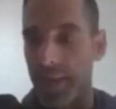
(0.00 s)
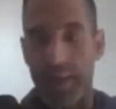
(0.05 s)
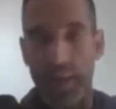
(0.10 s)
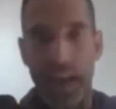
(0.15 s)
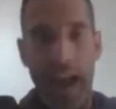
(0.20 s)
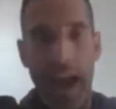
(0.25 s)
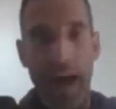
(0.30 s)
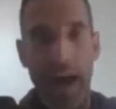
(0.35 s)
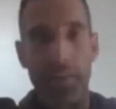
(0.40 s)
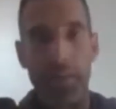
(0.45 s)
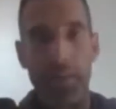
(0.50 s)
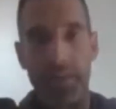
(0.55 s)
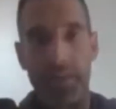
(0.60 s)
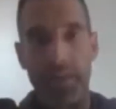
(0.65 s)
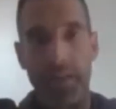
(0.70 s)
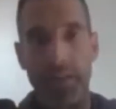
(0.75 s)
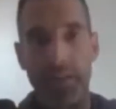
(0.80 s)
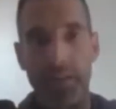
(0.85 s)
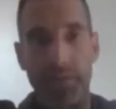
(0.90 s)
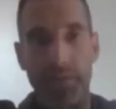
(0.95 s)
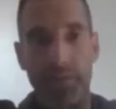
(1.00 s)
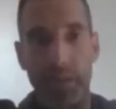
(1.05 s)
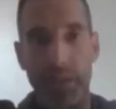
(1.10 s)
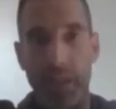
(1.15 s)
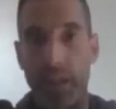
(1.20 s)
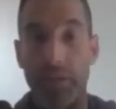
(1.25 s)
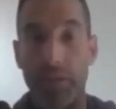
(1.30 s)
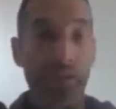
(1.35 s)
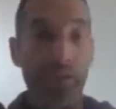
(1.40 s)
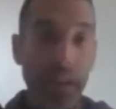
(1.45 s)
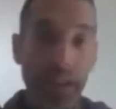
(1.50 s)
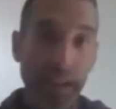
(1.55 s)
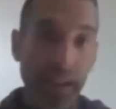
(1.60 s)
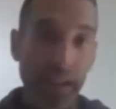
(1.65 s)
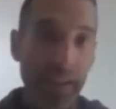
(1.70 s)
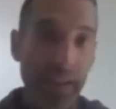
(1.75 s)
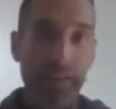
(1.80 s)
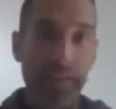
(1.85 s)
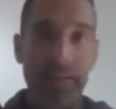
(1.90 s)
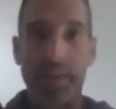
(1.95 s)
habits. And for like
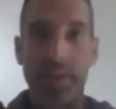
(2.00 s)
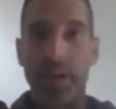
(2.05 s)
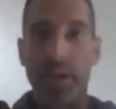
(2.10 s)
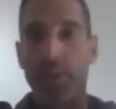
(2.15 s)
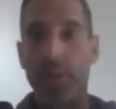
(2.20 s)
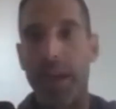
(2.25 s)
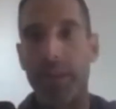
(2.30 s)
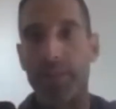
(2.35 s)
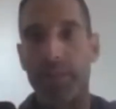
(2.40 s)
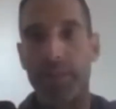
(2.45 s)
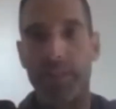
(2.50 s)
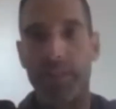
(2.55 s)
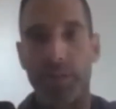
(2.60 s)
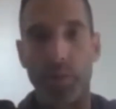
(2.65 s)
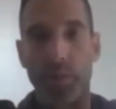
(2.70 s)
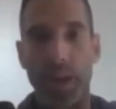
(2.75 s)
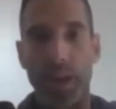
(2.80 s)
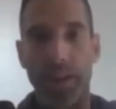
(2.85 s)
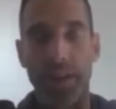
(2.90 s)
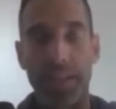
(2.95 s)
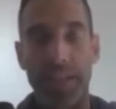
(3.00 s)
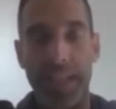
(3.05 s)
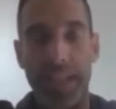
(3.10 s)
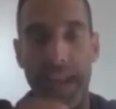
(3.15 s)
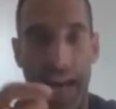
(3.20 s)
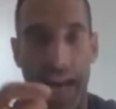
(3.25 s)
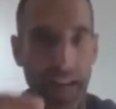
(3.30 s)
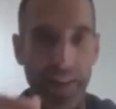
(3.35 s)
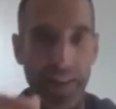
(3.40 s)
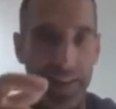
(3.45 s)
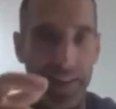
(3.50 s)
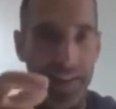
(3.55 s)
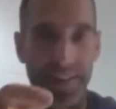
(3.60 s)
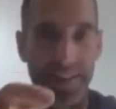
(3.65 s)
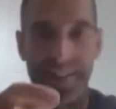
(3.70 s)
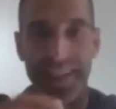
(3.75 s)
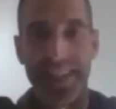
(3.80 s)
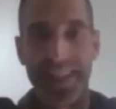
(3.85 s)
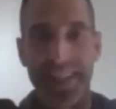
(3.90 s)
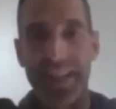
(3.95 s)
fitness, we have to create
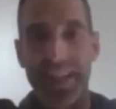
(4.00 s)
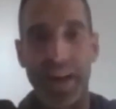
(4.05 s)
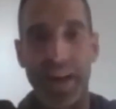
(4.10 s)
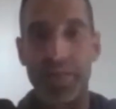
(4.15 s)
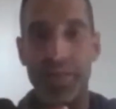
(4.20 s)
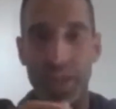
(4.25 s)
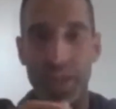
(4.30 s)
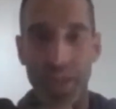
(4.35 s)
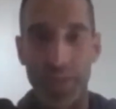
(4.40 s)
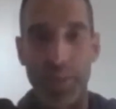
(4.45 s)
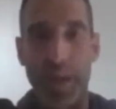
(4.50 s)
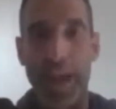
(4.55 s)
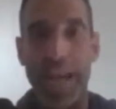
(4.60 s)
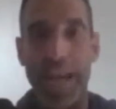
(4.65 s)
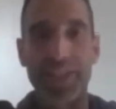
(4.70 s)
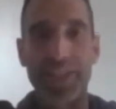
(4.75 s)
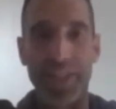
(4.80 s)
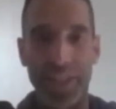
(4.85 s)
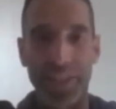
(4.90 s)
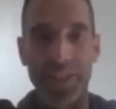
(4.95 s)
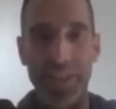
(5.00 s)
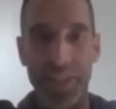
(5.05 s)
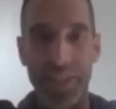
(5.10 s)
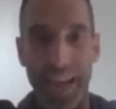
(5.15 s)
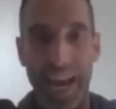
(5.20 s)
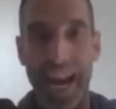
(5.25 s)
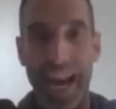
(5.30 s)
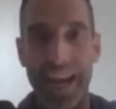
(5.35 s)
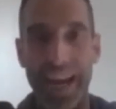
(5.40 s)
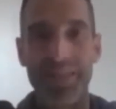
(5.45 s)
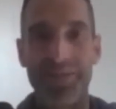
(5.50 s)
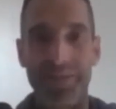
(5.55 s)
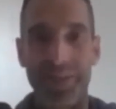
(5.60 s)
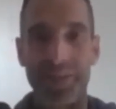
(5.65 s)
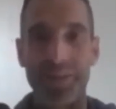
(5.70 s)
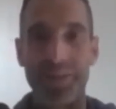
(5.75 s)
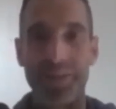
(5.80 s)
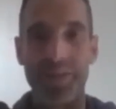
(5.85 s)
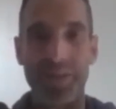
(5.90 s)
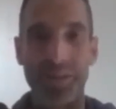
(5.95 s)
containers of space in your day for
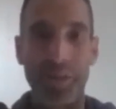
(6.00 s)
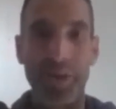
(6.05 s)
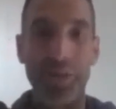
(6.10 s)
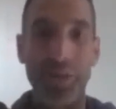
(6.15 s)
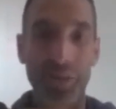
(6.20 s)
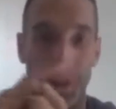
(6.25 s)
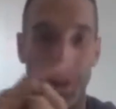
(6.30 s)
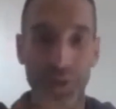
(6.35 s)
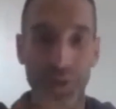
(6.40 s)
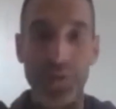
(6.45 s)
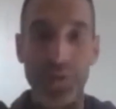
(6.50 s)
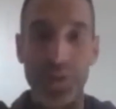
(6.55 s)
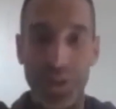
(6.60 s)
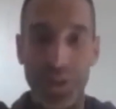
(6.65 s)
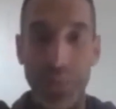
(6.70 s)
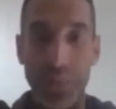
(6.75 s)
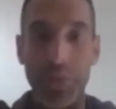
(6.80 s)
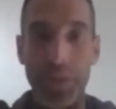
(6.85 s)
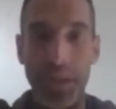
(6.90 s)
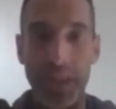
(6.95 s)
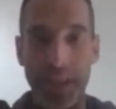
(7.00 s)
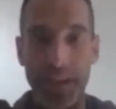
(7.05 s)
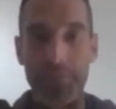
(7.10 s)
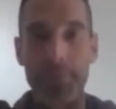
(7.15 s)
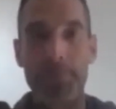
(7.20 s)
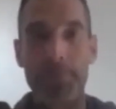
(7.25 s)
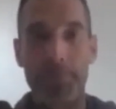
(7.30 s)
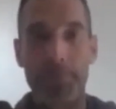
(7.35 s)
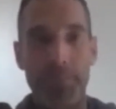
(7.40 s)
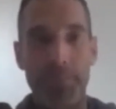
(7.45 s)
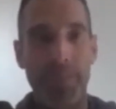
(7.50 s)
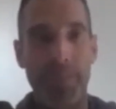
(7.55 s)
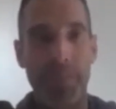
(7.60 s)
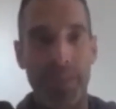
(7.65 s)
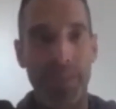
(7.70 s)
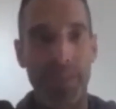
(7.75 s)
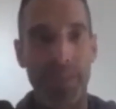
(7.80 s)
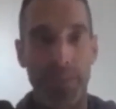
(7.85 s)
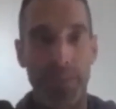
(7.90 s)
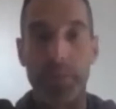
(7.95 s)
you to be able to do something,
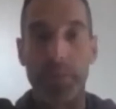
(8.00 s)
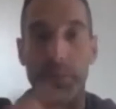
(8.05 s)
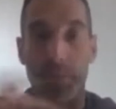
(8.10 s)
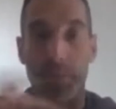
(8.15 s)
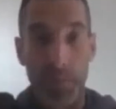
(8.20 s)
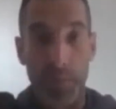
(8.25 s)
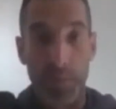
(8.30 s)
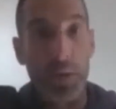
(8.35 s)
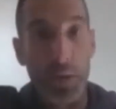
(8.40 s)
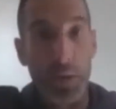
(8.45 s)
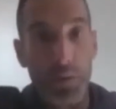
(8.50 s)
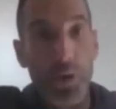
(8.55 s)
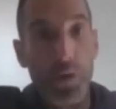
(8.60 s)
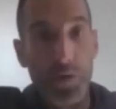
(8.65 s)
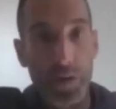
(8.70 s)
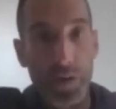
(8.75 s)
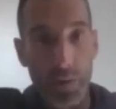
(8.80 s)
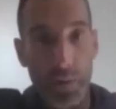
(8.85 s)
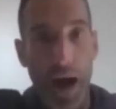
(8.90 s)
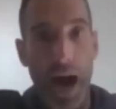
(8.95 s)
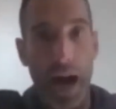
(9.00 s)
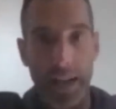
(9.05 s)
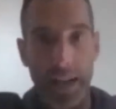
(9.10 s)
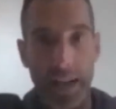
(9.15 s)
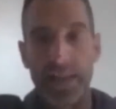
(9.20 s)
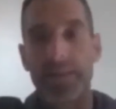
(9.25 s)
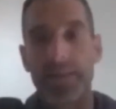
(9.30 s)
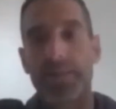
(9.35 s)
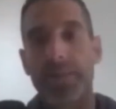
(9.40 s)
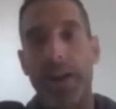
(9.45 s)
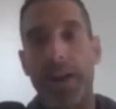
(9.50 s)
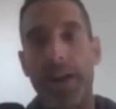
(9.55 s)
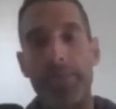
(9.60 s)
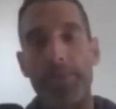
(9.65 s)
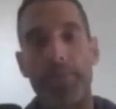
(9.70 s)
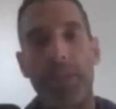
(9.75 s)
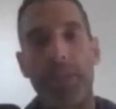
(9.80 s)
to be able to move your body, right?